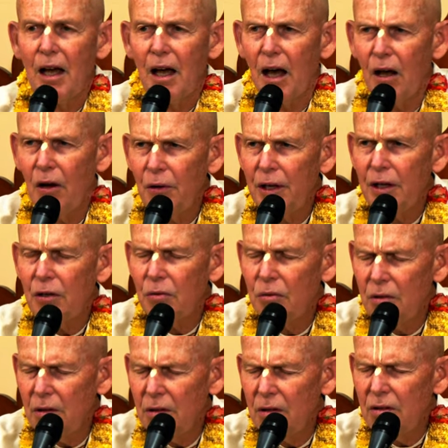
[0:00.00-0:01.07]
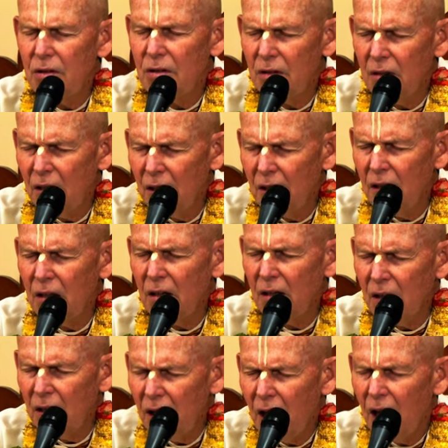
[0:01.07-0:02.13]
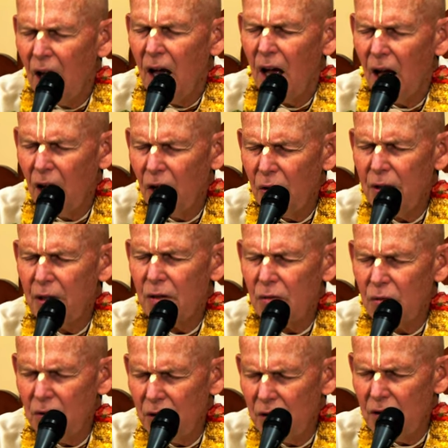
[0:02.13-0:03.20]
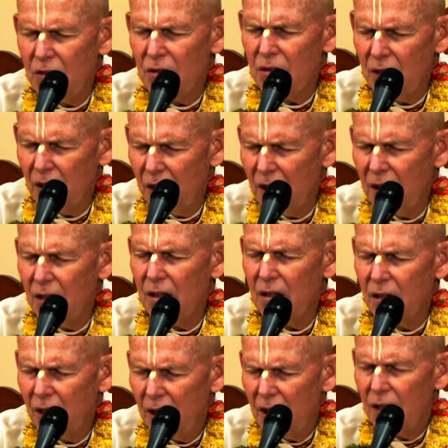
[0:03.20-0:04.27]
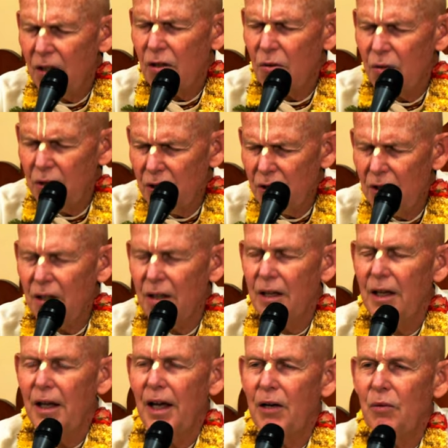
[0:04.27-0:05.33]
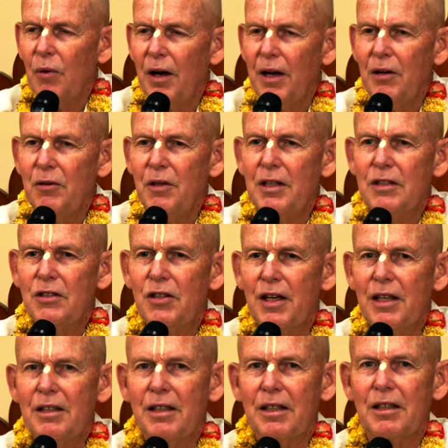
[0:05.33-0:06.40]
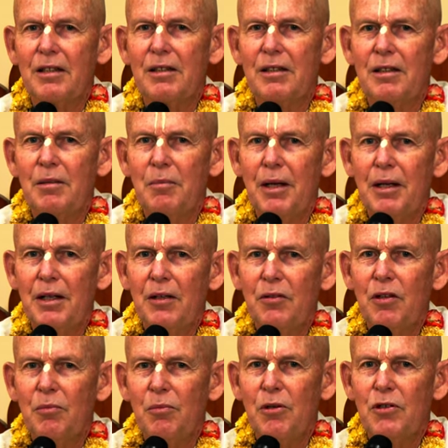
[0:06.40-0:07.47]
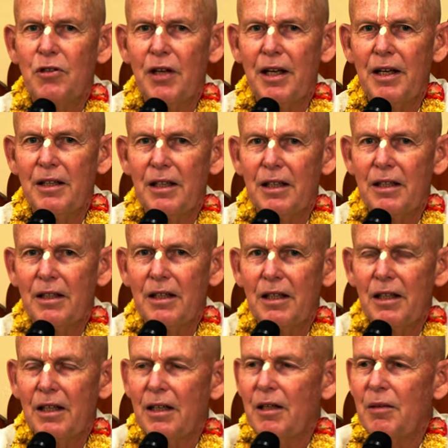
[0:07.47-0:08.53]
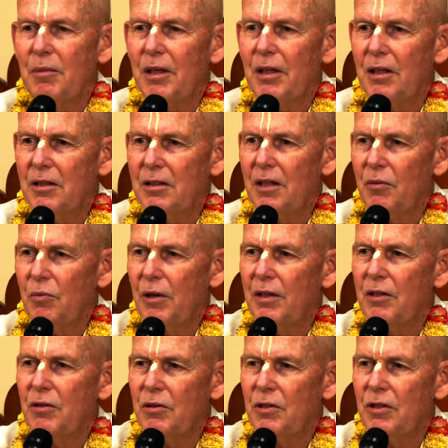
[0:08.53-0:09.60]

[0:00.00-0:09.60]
Hare Krishna, Hare Krishna, Krishna. And why are they chanting? Many of them are chanting because they want to